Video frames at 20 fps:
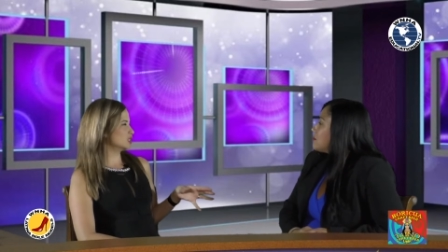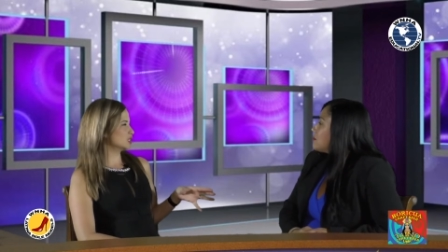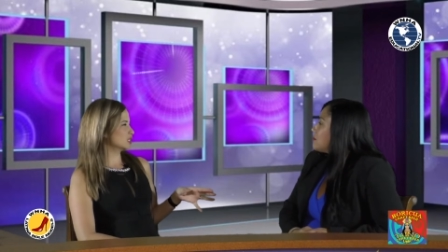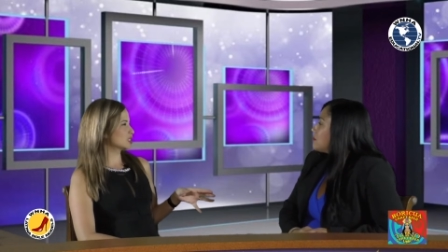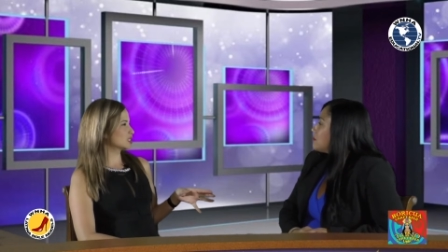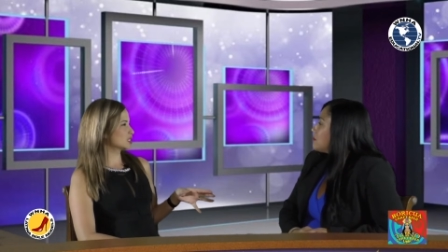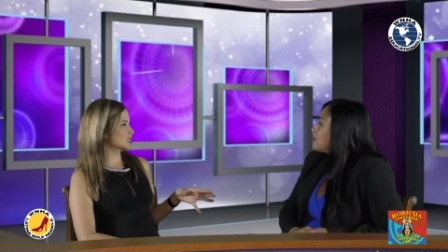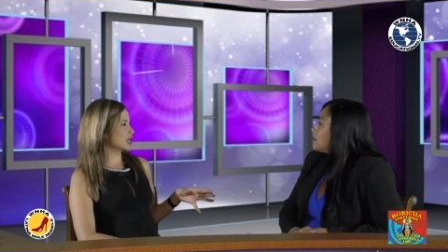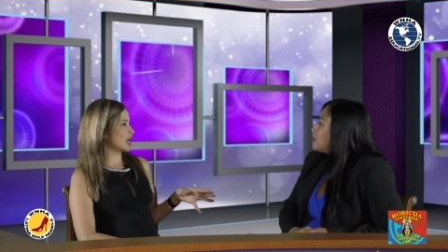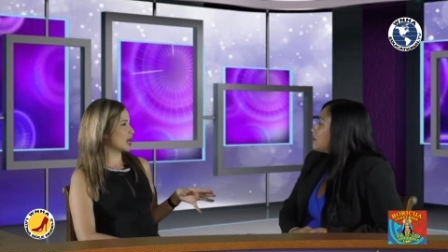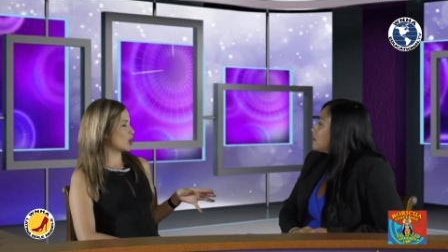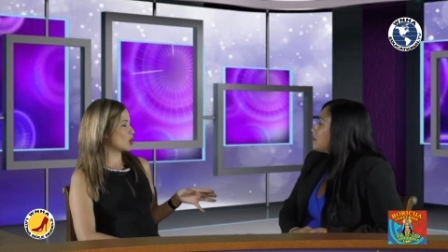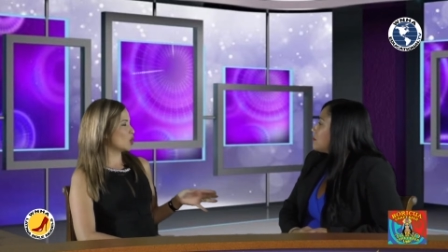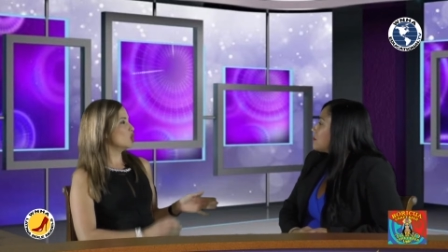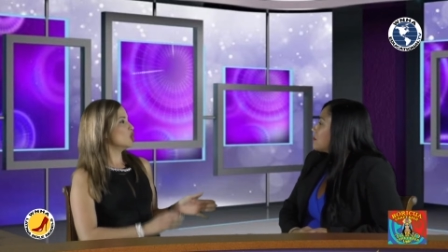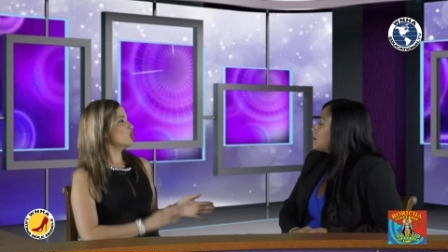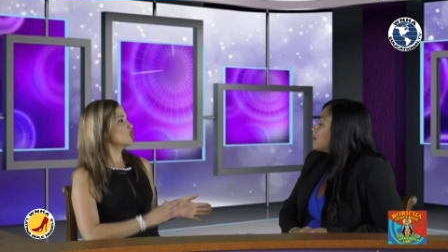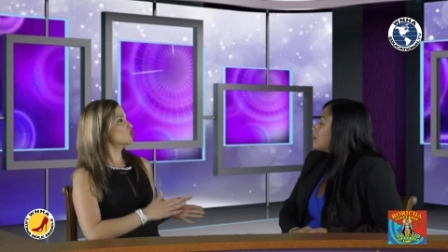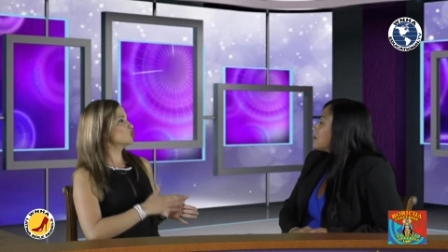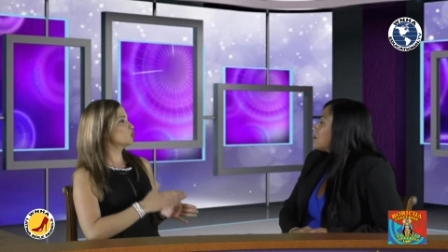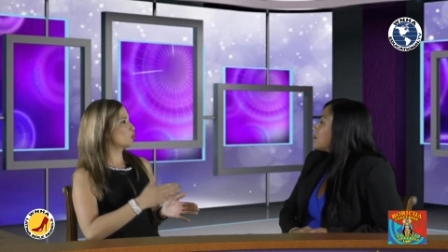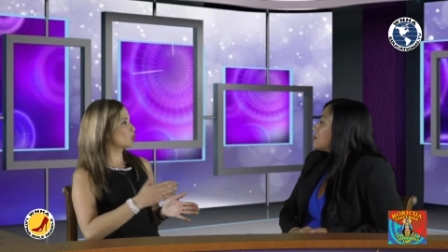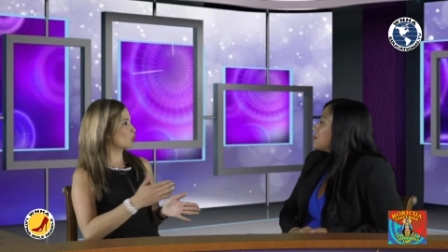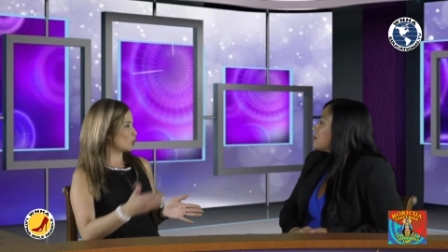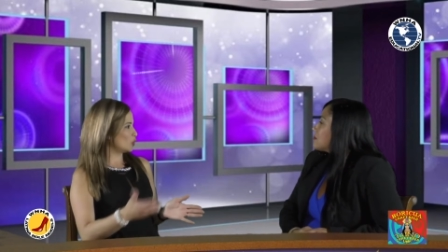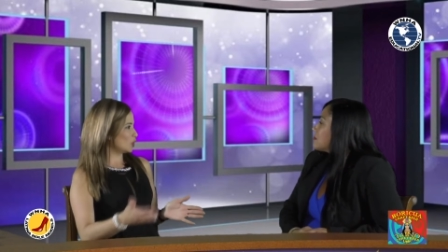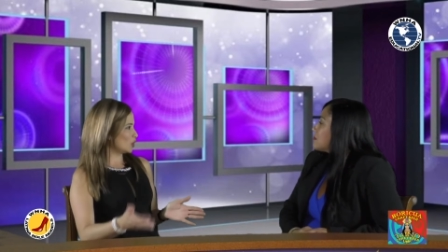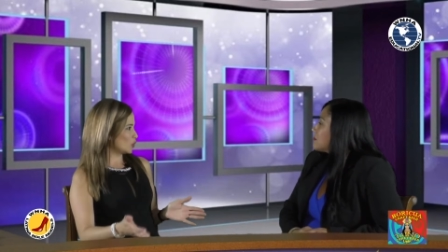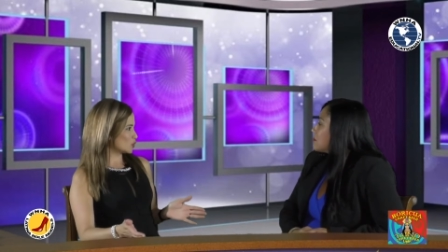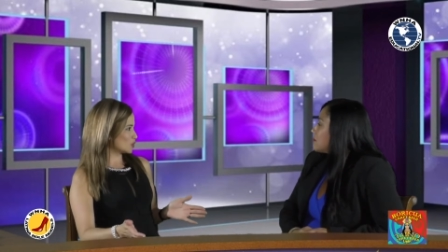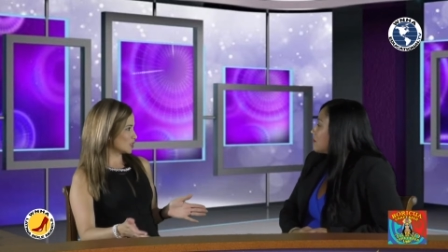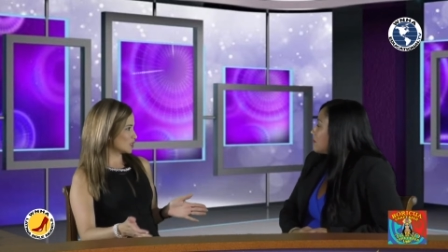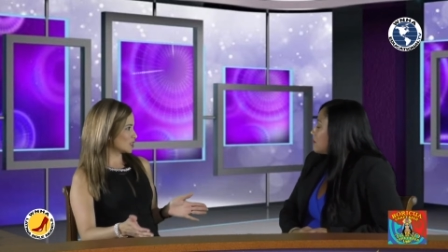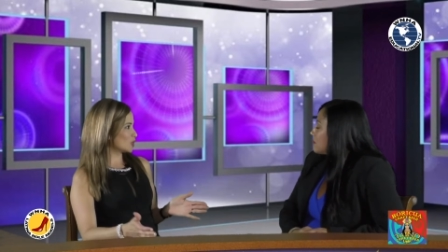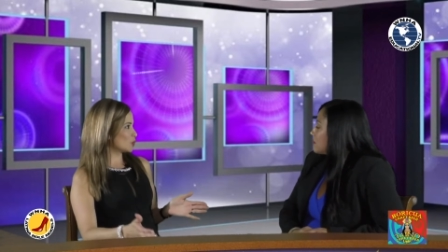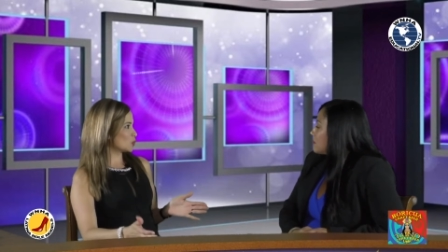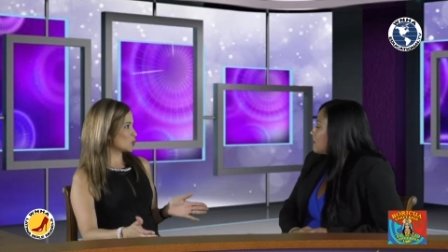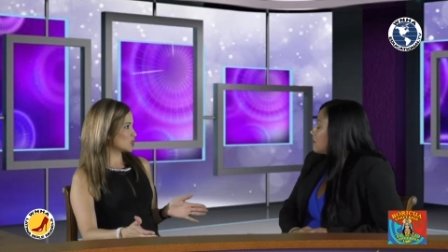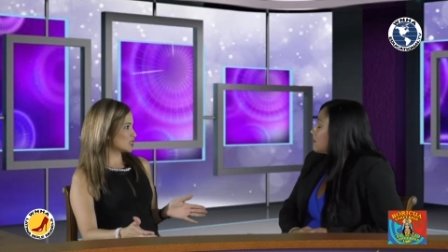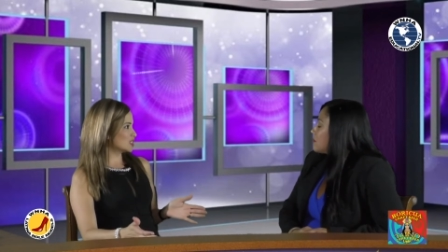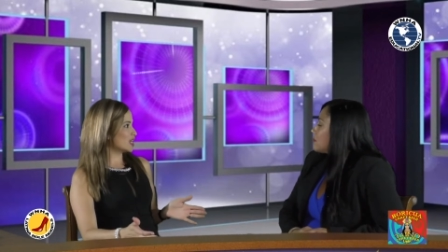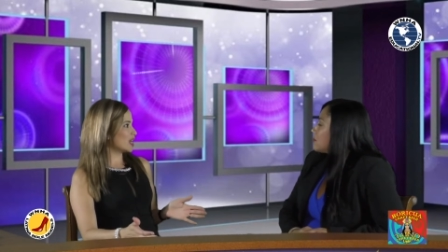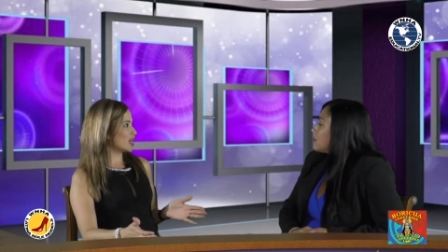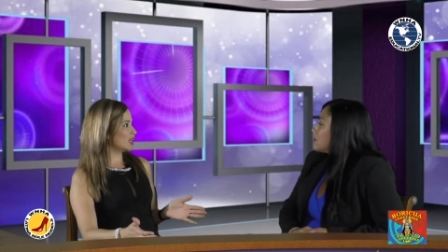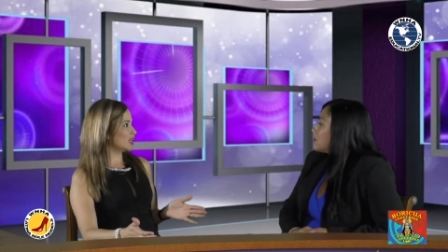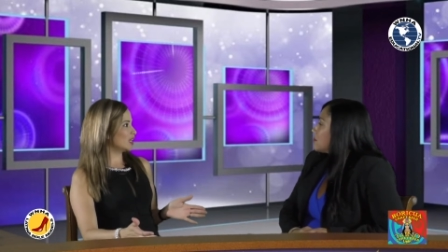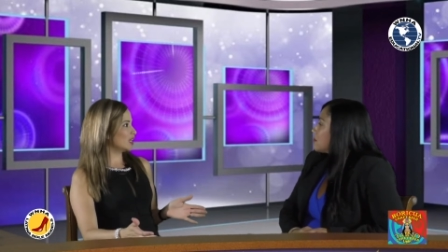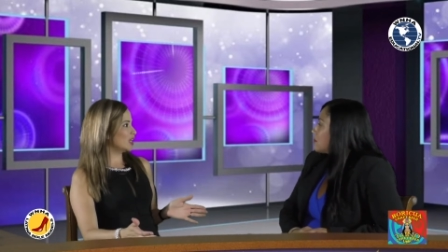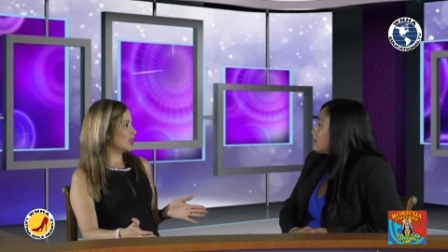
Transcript: years now to Puerto Rico since he was nine.